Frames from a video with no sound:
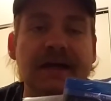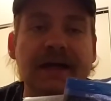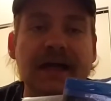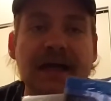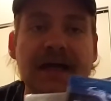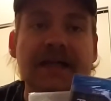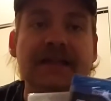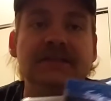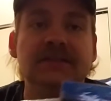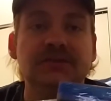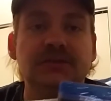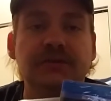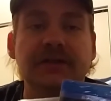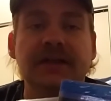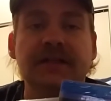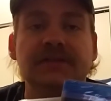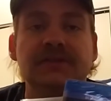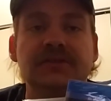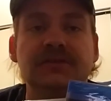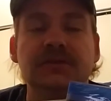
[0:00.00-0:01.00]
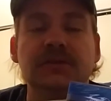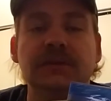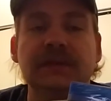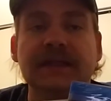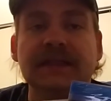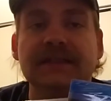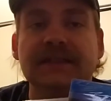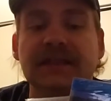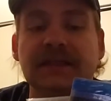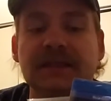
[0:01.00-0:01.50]
on trying to do it
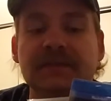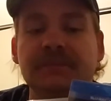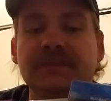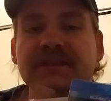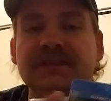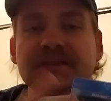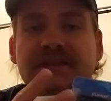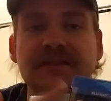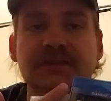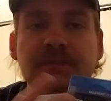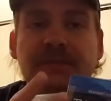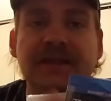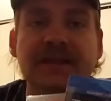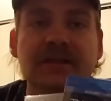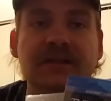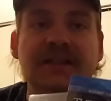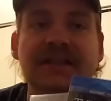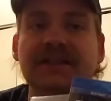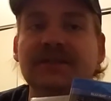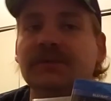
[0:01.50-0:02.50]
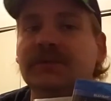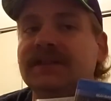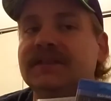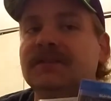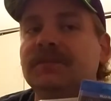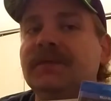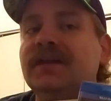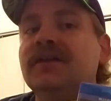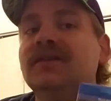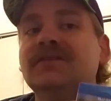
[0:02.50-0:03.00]
right now, but then the mail lady rang
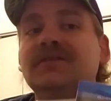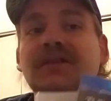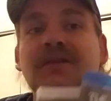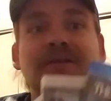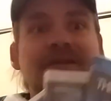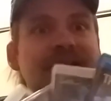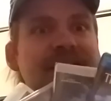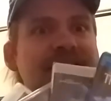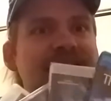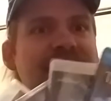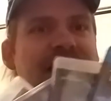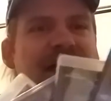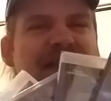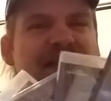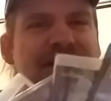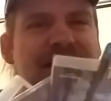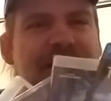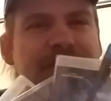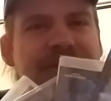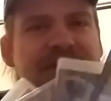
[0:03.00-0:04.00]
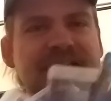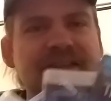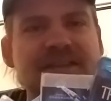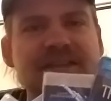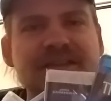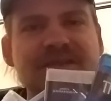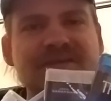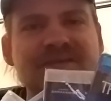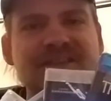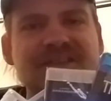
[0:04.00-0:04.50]
the bell. So I said, let me get
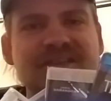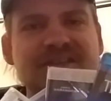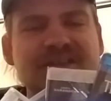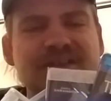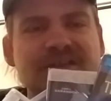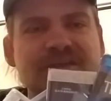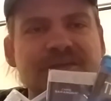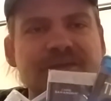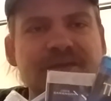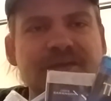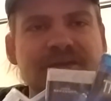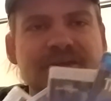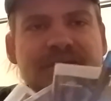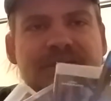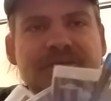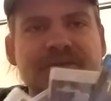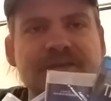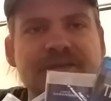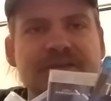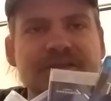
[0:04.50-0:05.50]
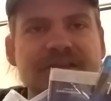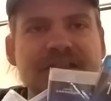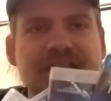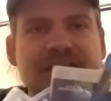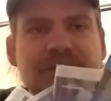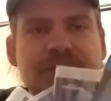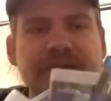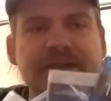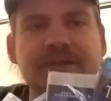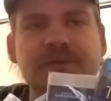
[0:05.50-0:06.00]
this video done for you
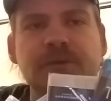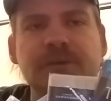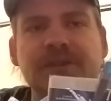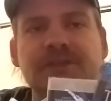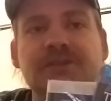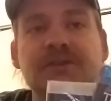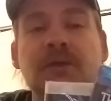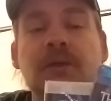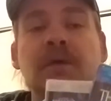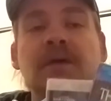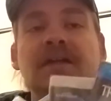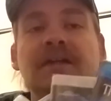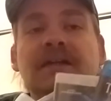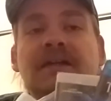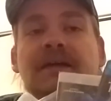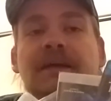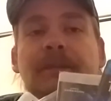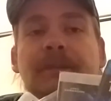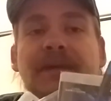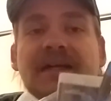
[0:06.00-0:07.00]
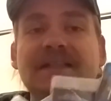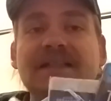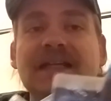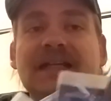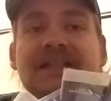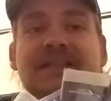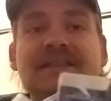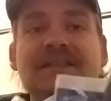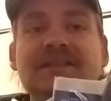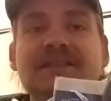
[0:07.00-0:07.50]
guys right quick. So by the
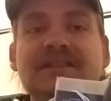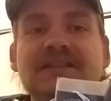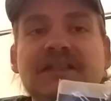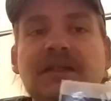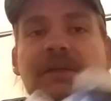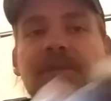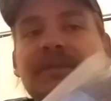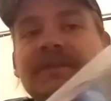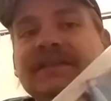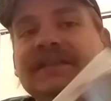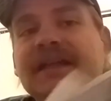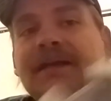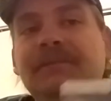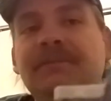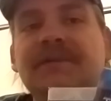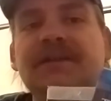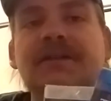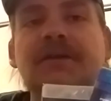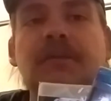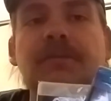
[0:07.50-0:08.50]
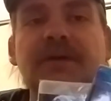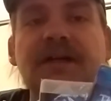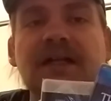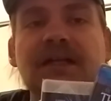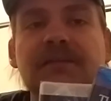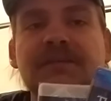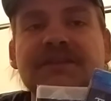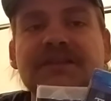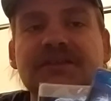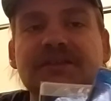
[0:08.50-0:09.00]
time this is up, that video will
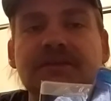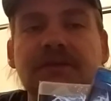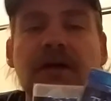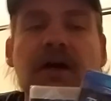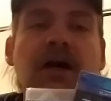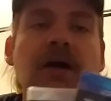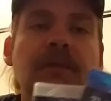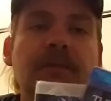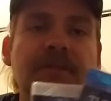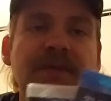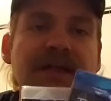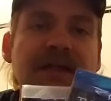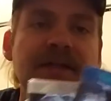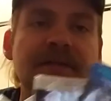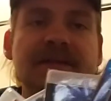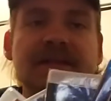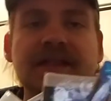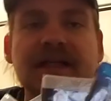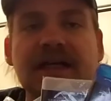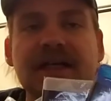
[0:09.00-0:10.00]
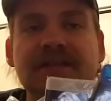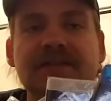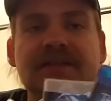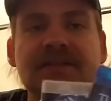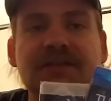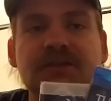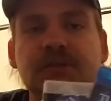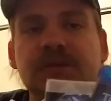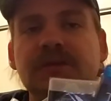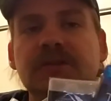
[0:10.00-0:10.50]
probably be up, and the
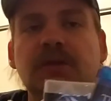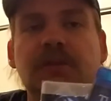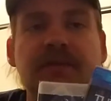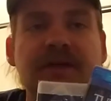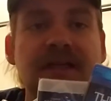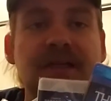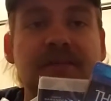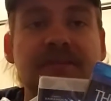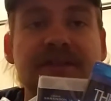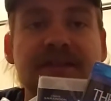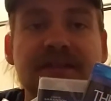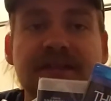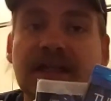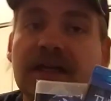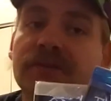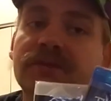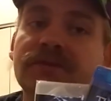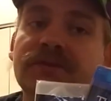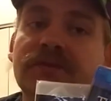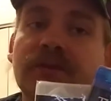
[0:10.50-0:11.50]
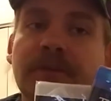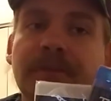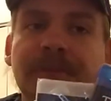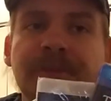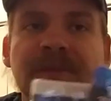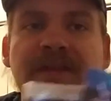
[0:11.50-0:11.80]
contest winner will probably be announced. So